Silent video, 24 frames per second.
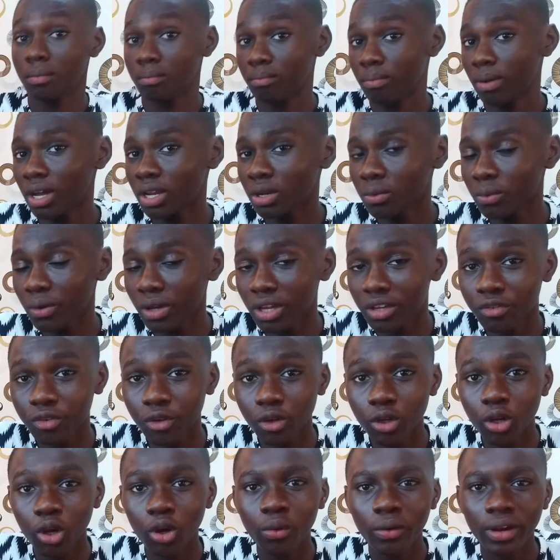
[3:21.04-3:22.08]
By the way, if you're
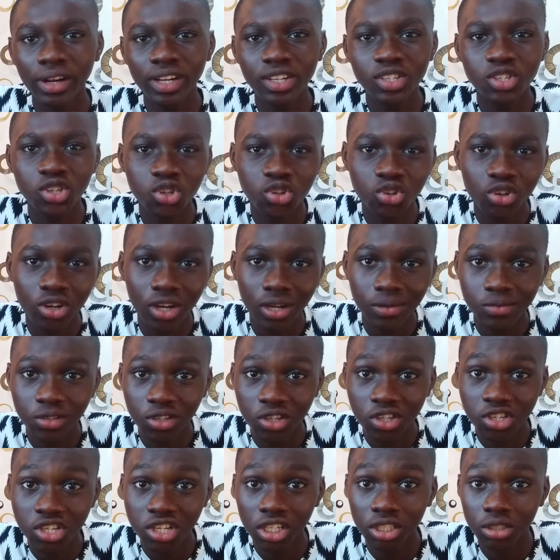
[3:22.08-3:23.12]
not already subscribed to the
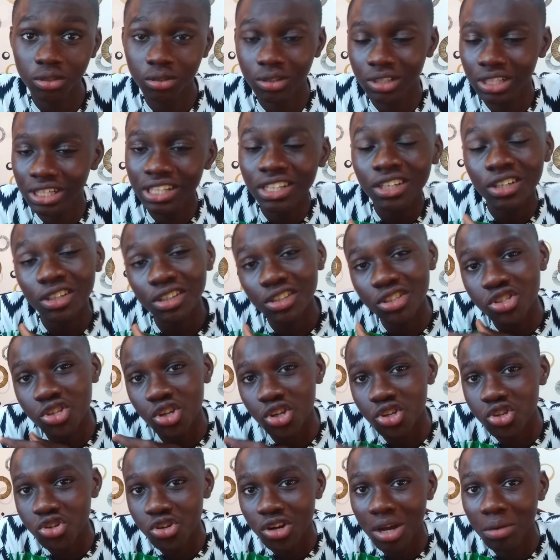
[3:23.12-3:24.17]
channel, click on the
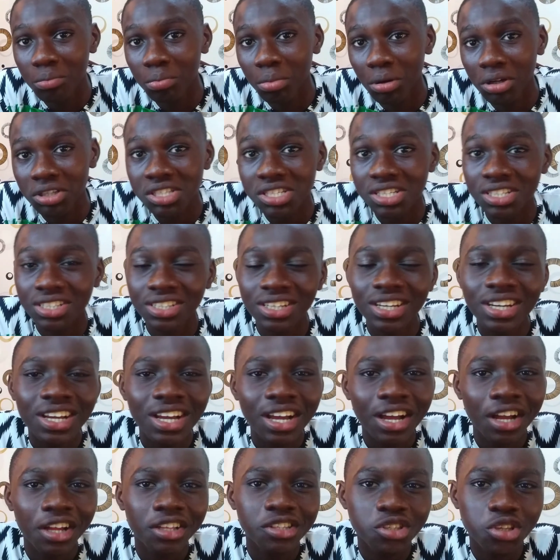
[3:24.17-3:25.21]
subscribe button
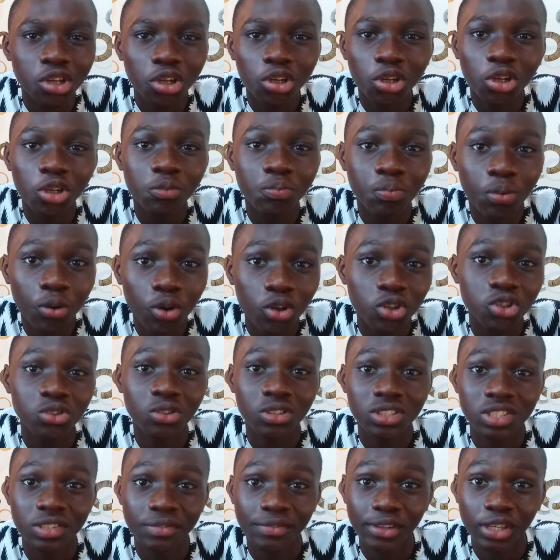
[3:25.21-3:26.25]
and turn on post
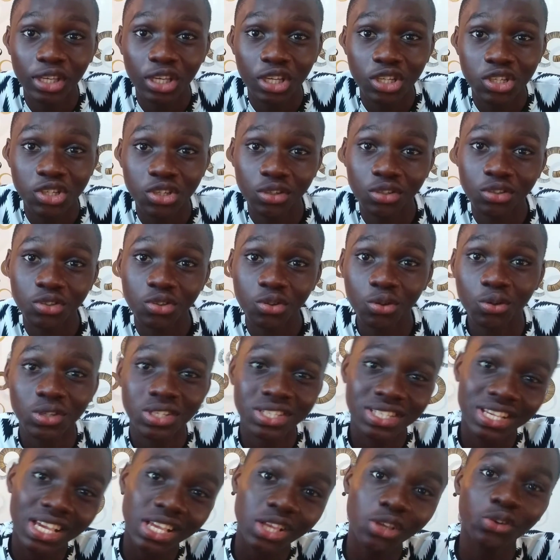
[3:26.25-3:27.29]
notifications or
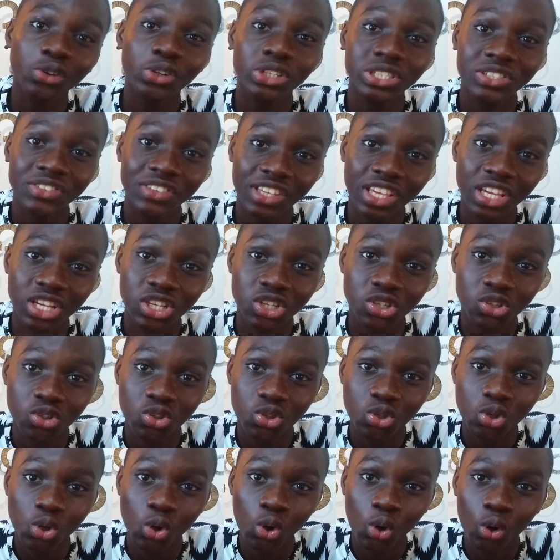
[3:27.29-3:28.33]
set your
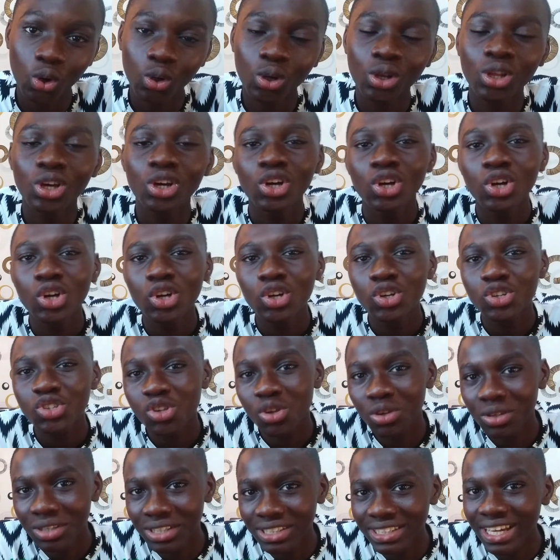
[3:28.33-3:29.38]
notifications all so
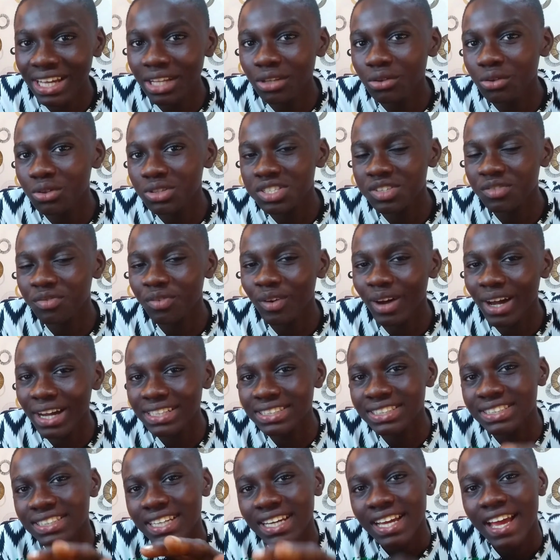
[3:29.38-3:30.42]
you get
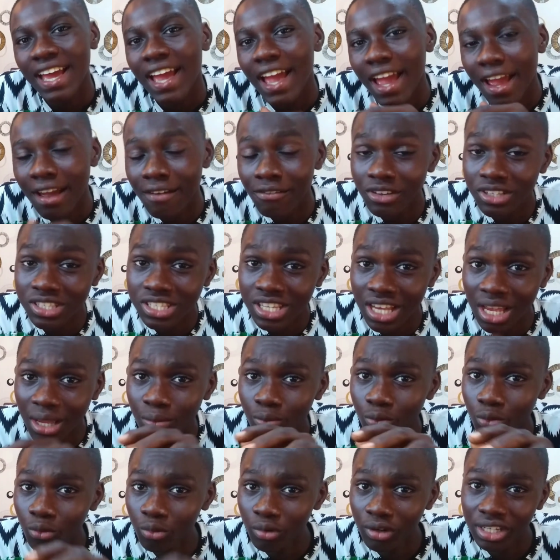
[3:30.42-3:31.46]
notified every time
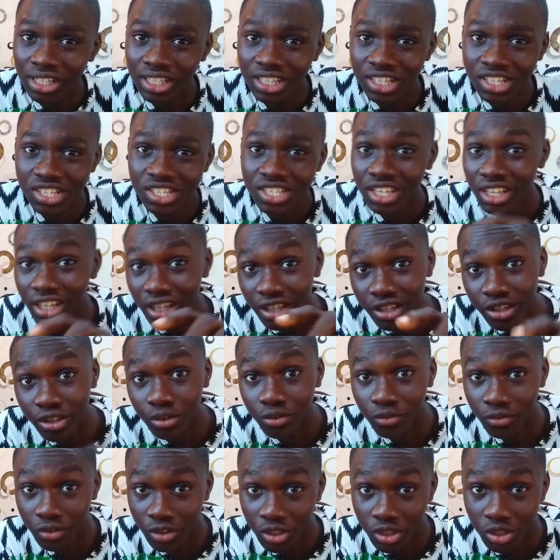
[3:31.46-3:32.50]
we release a new
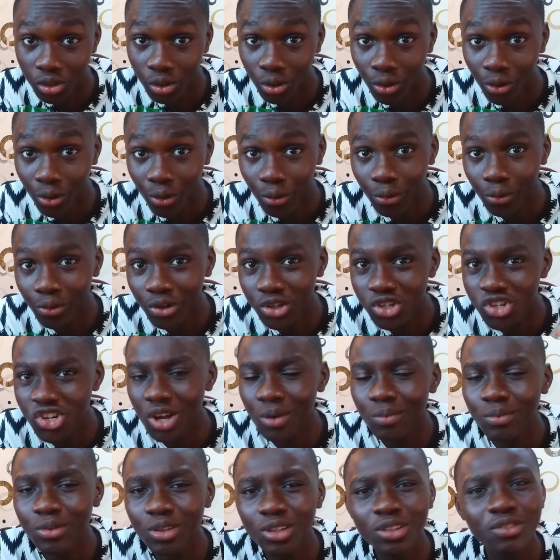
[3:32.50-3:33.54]
video. We
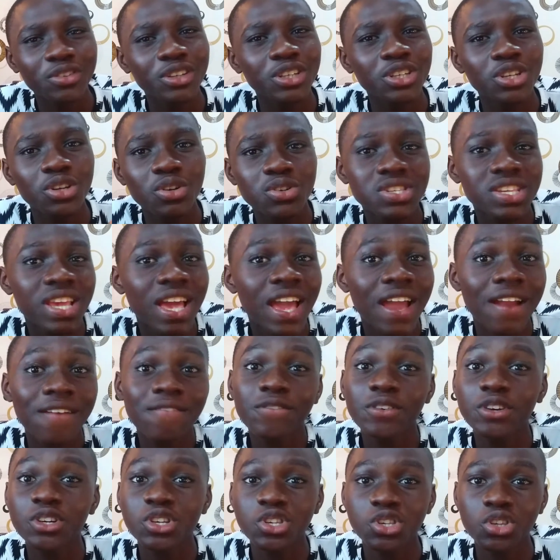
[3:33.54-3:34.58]
drop new videos
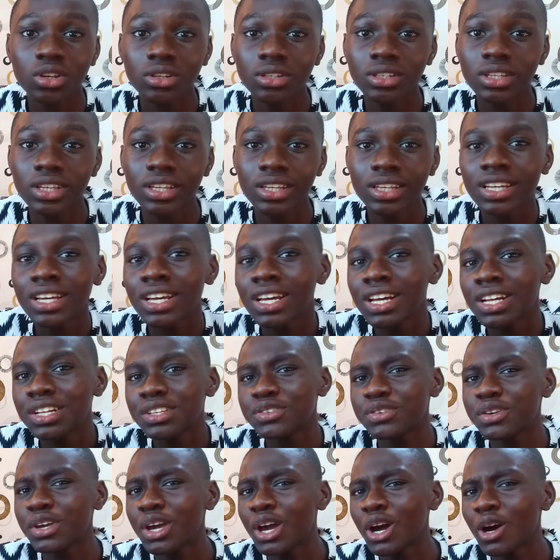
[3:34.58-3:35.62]
every Sunday
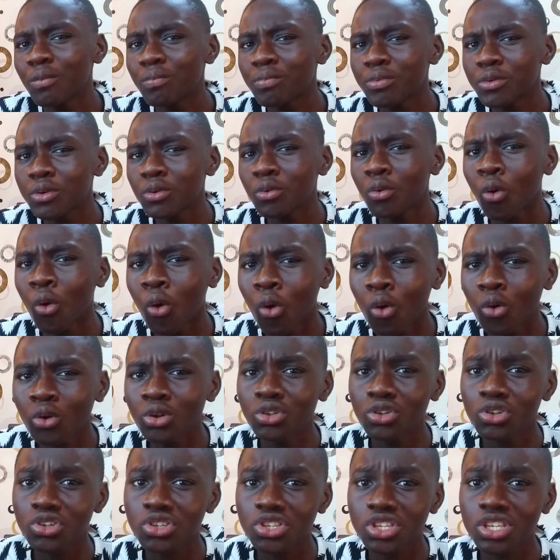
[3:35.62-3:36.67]
to help you hone
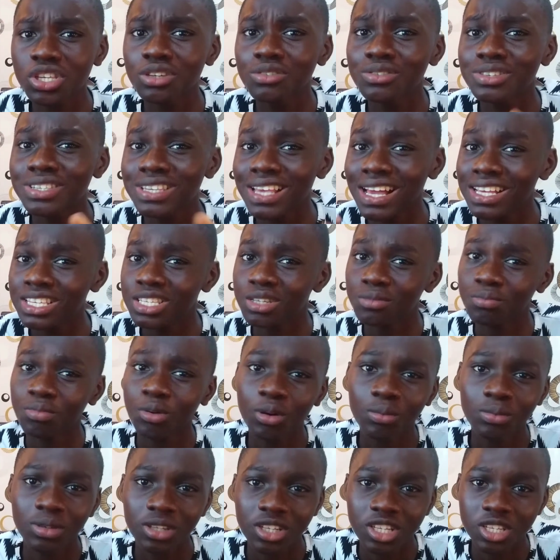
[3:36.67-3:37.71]
your skills as a
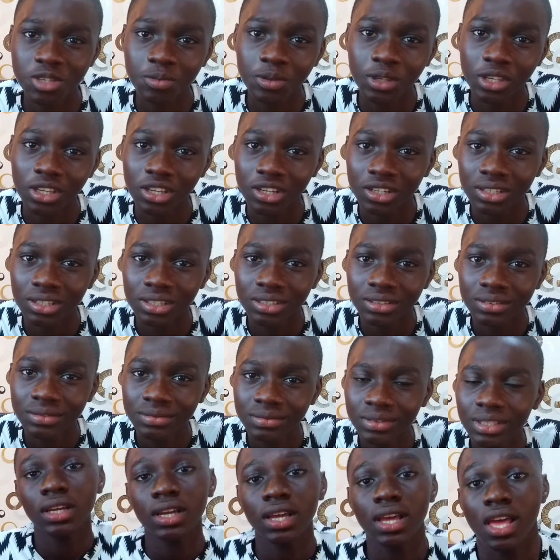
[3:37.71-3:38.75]
public speaker.
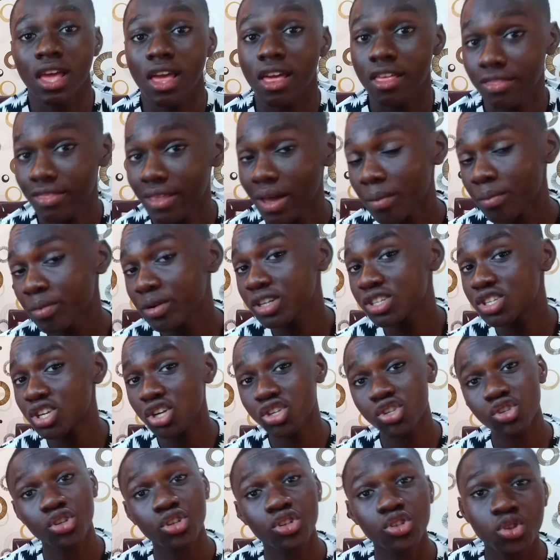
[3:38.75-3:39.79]
That brings us
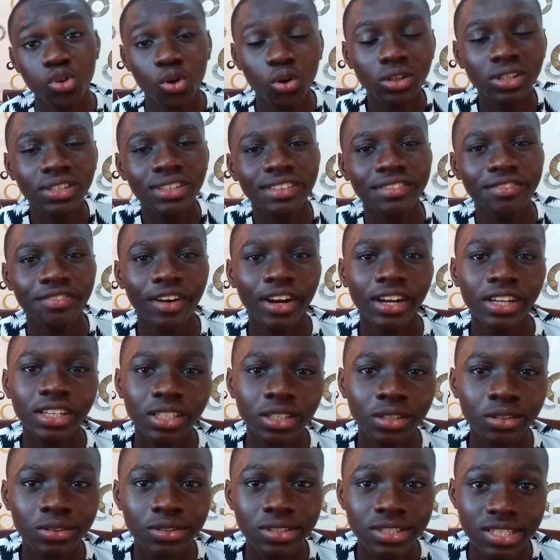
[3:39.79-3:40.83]
to the third and
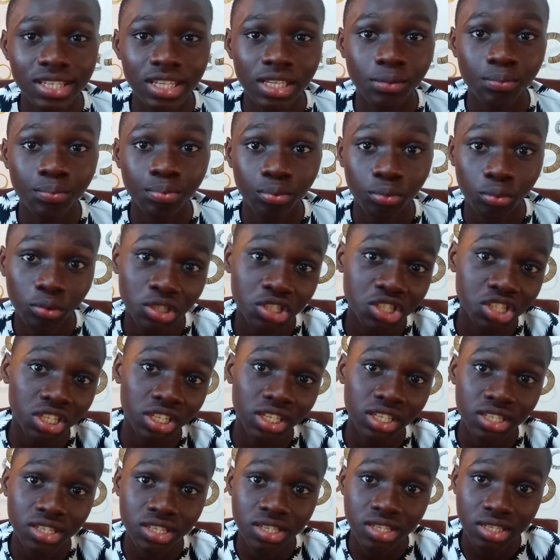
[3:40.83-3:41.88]
final tip, which
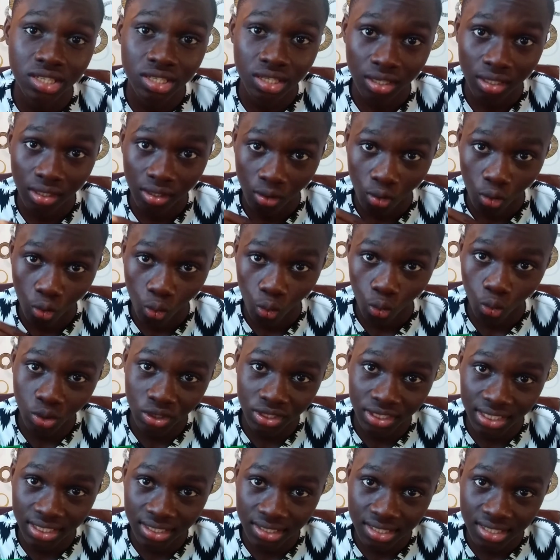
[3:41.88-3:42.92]
is
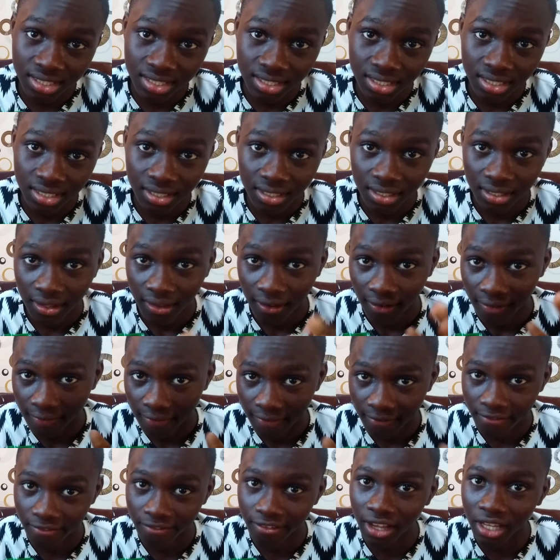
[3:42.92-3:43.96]
audience
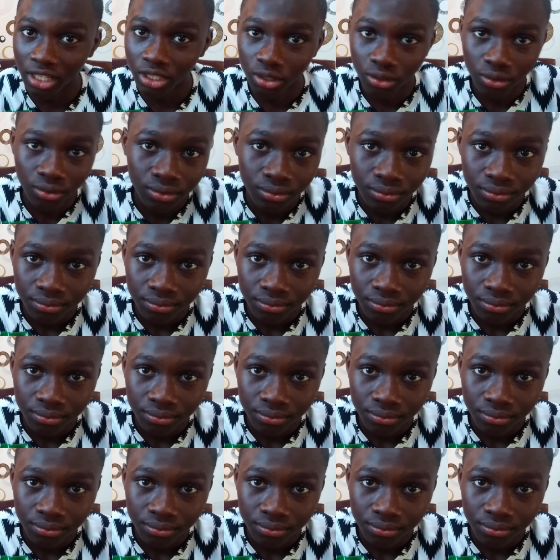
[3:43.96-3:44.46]
value.